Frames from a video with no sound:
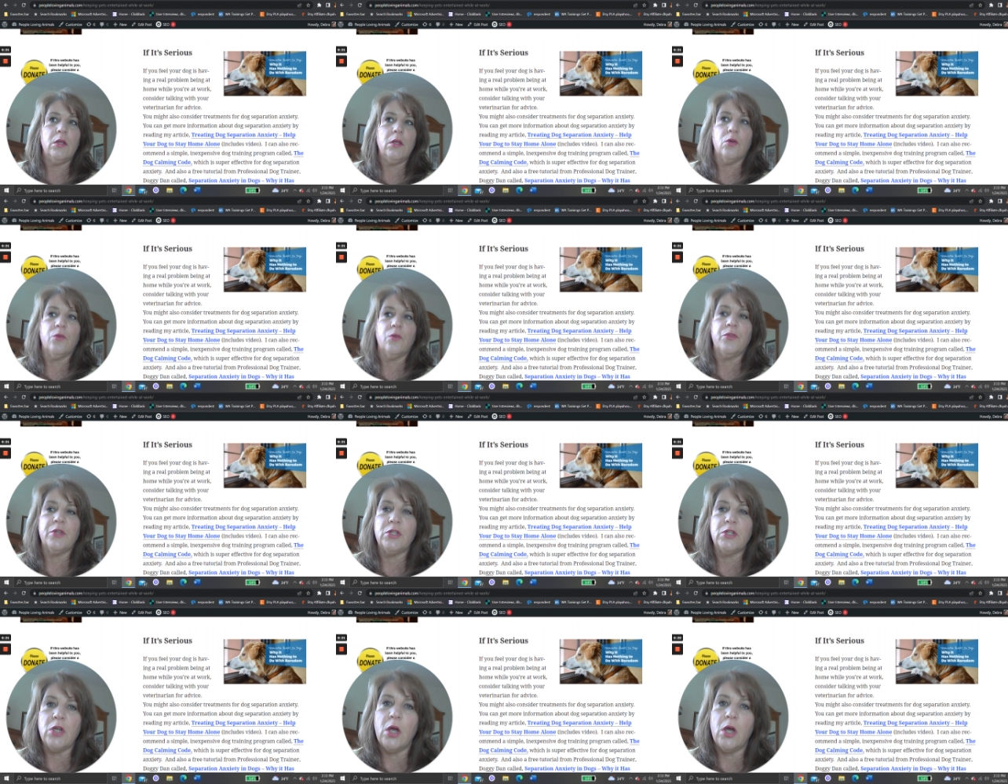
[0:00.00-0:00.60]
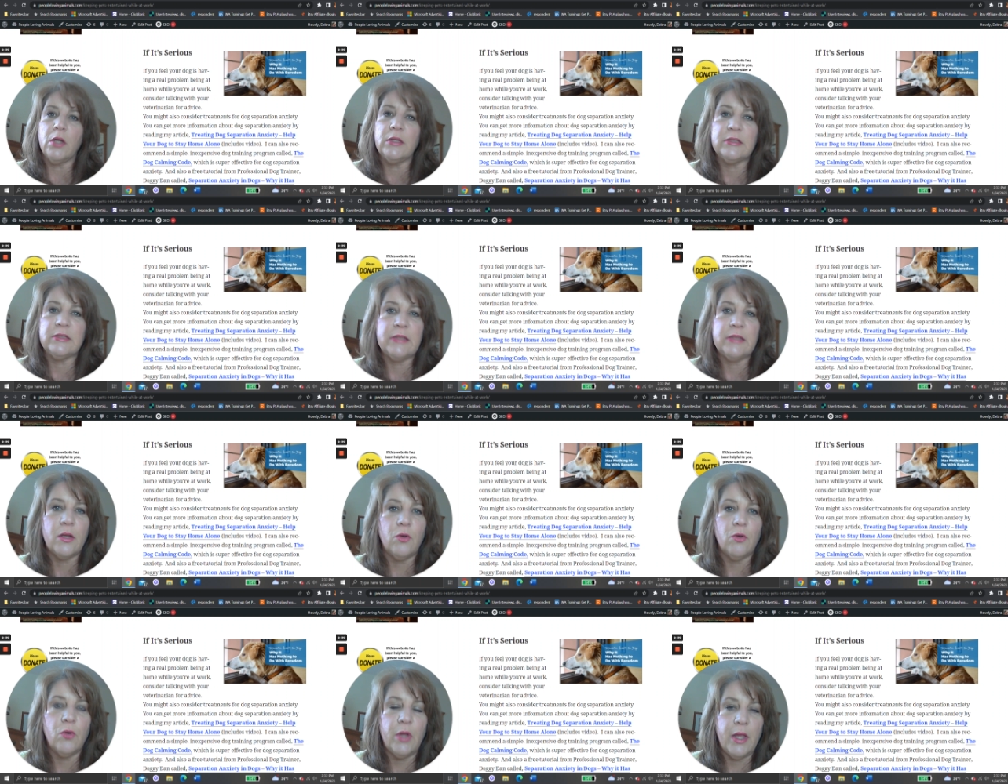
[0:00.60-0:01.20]
you know, the dog is
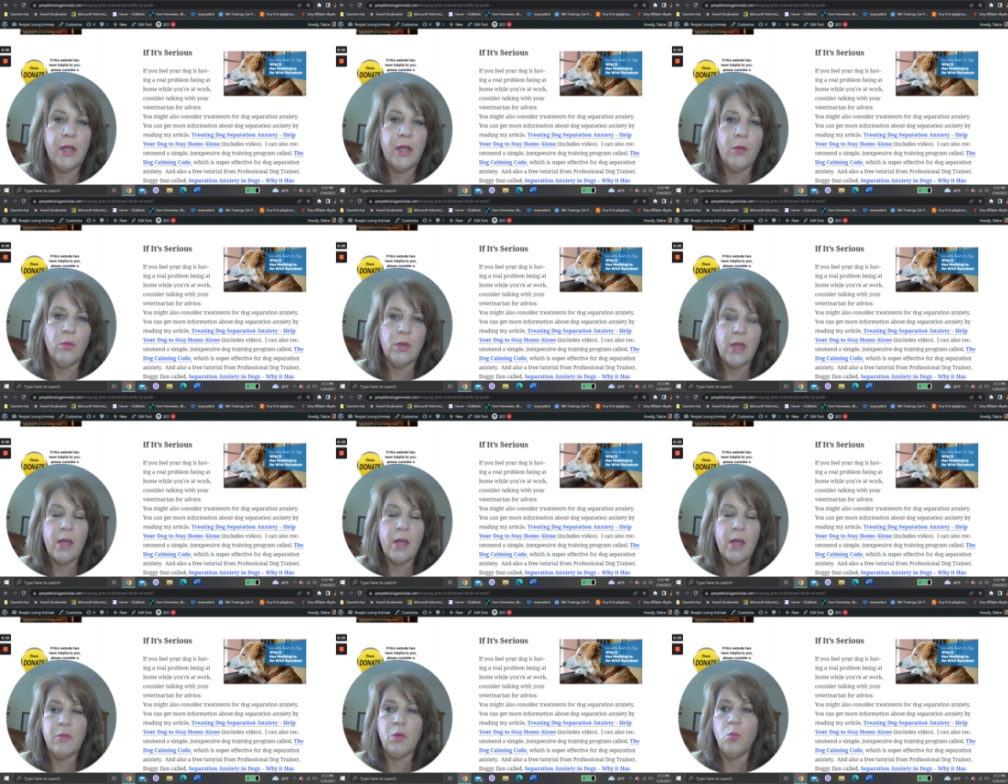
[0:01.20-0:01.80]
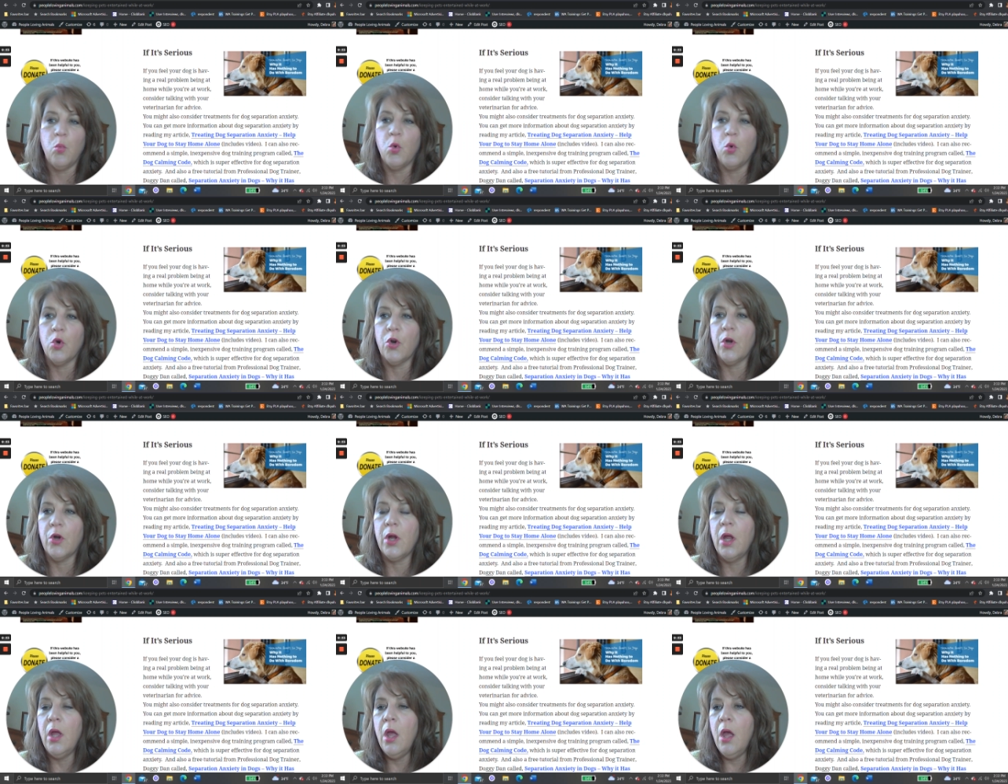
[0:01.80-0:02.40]
not okay while I'm at
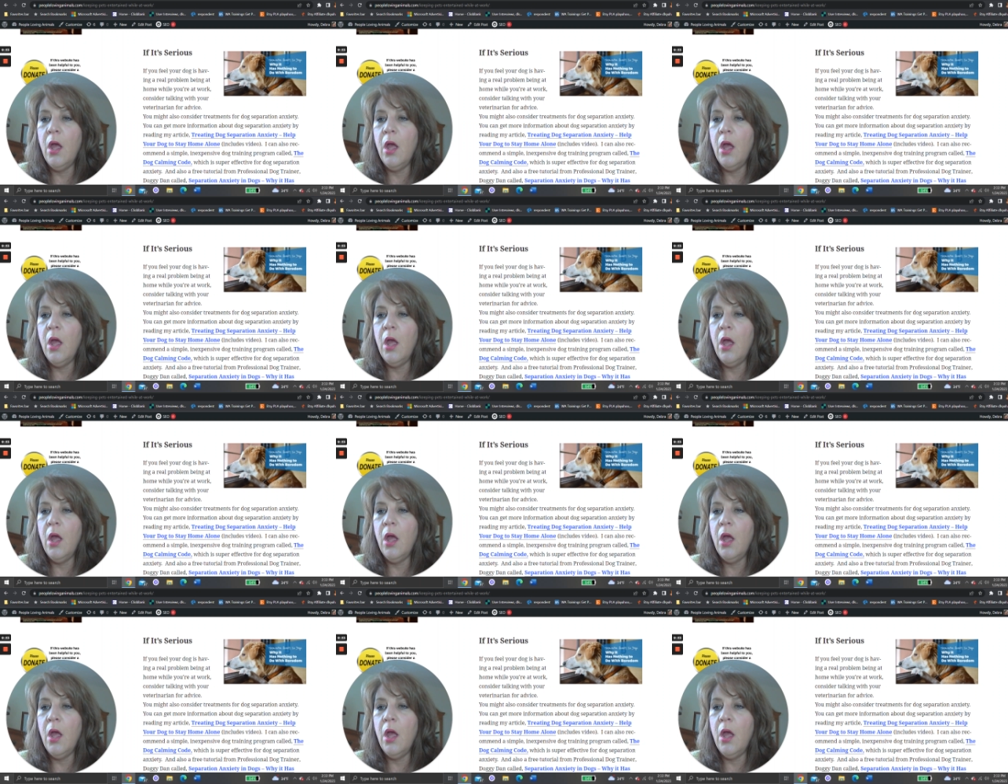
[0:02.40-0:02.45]
work,